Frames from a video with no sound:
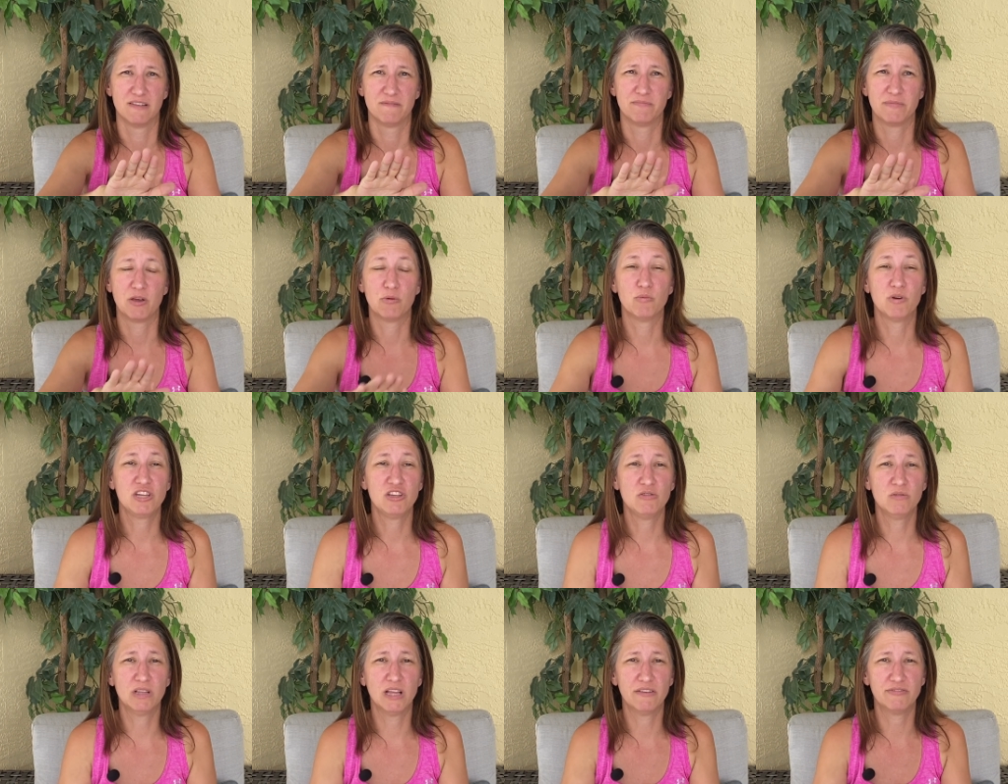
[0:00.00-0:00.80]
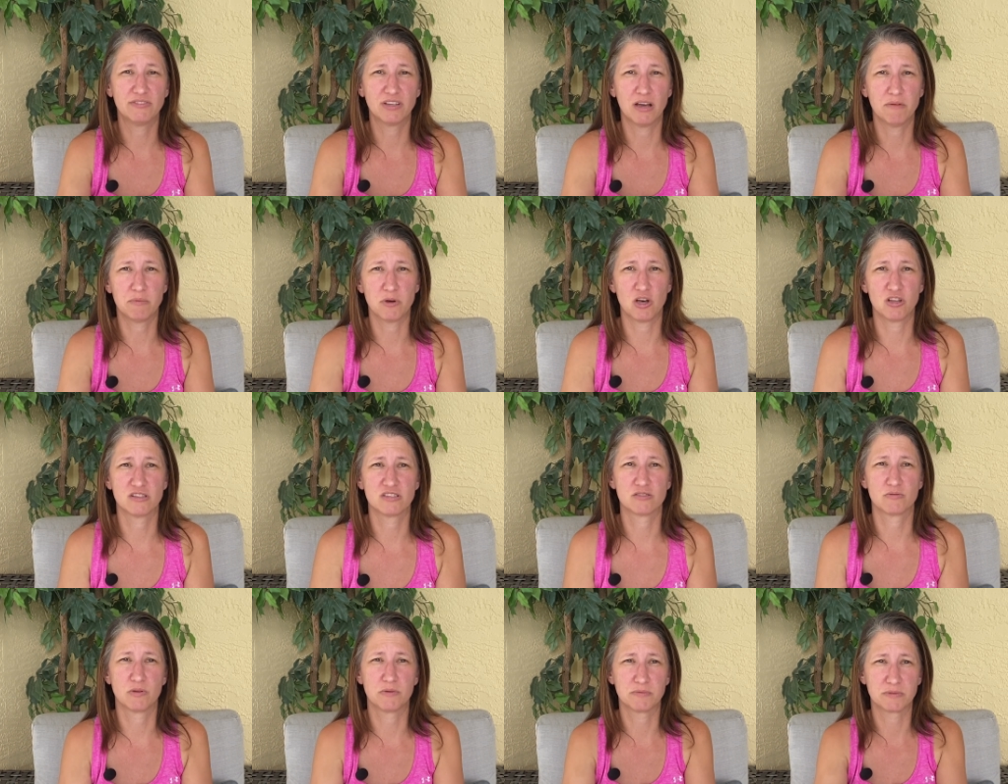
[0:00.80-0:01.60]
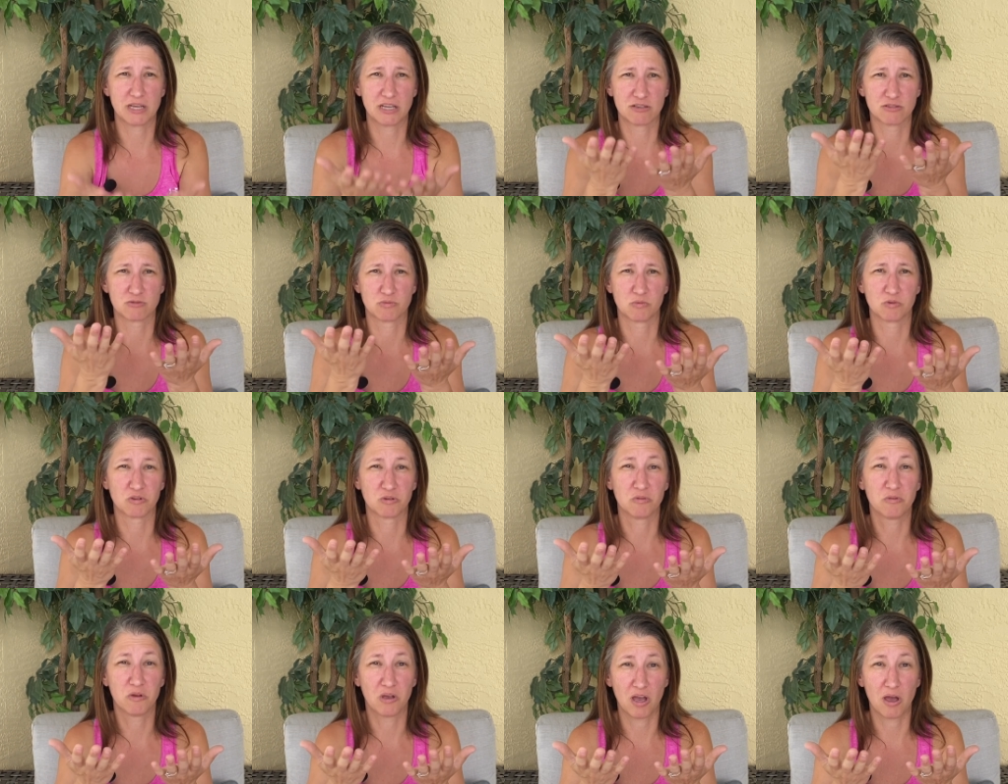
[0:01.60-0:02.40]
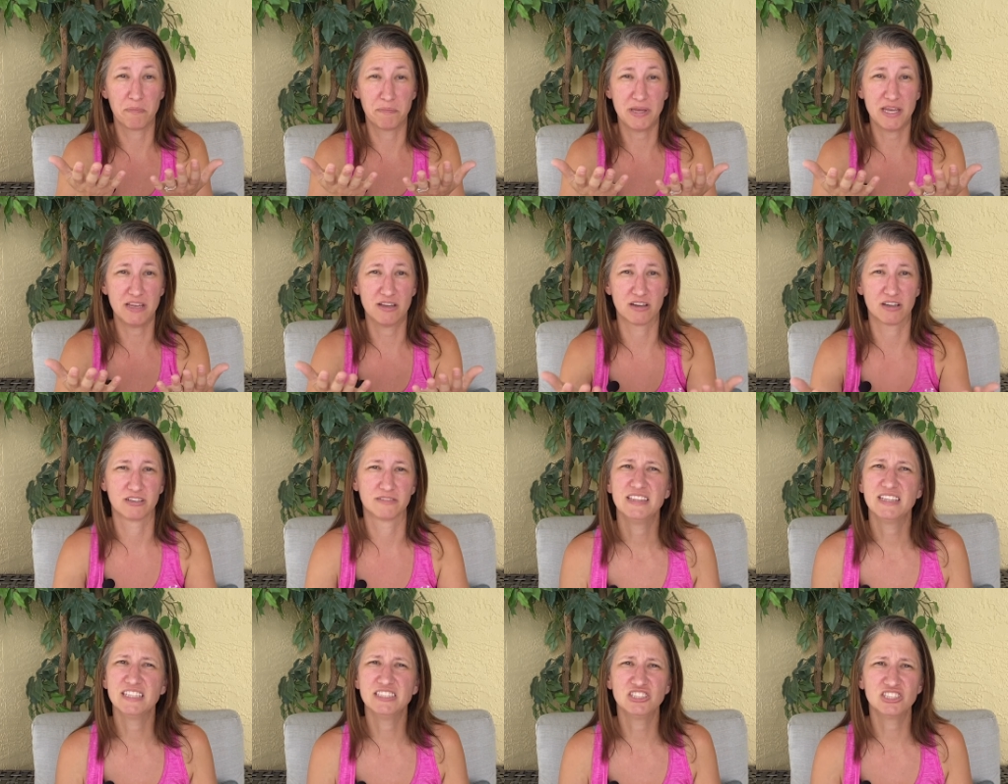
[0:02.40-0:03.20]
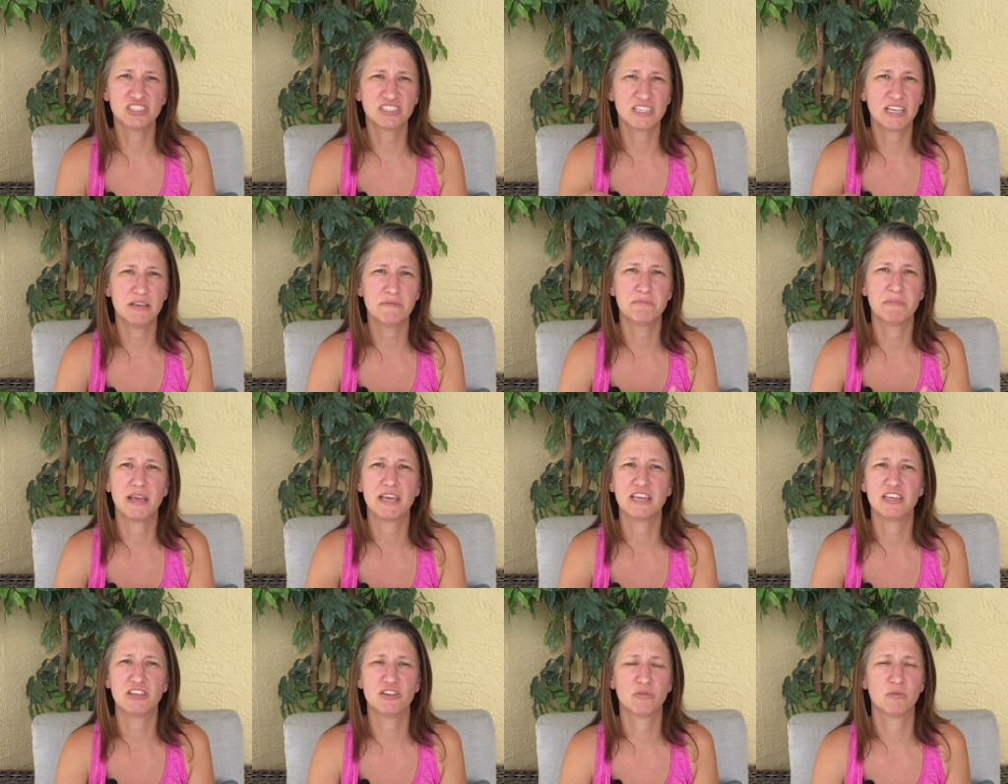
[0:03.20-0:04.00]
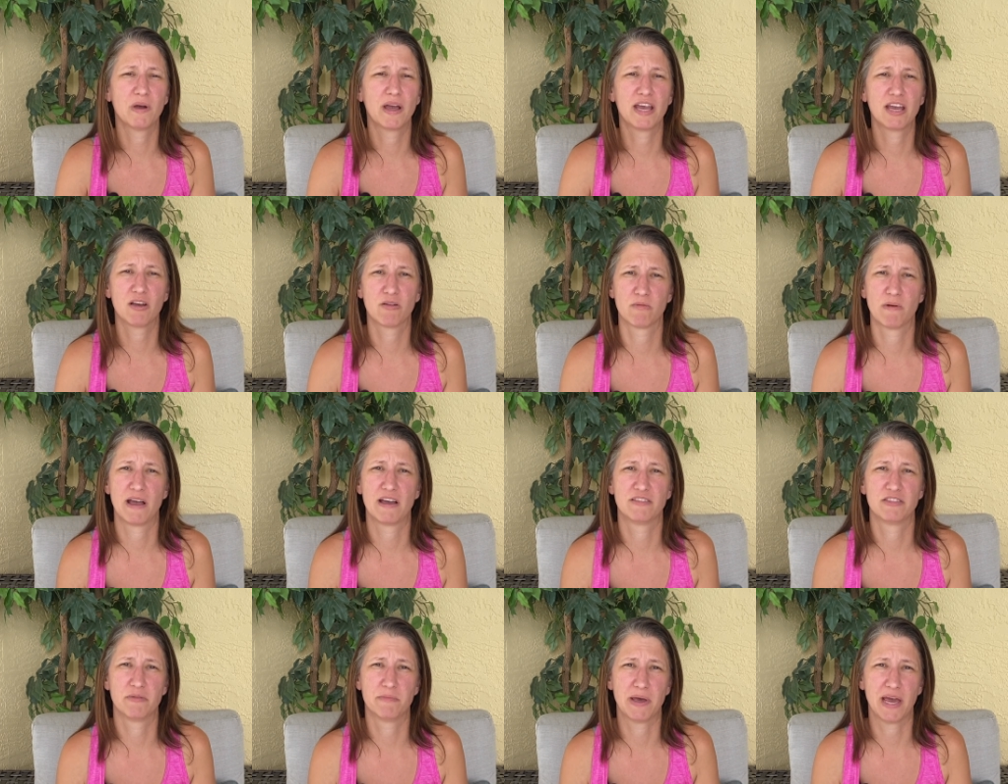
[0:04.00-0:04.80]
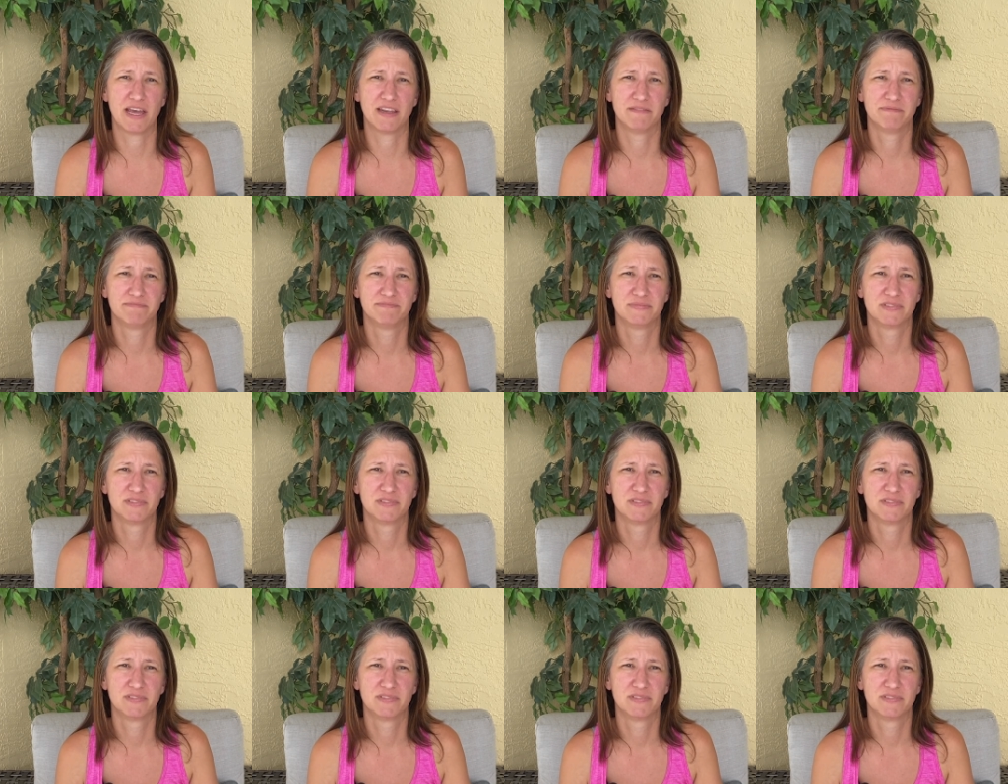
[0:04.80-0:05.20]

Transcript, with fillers: And when you lift up, all the sweet potatoes will appear. Then just keep making your way around the bed.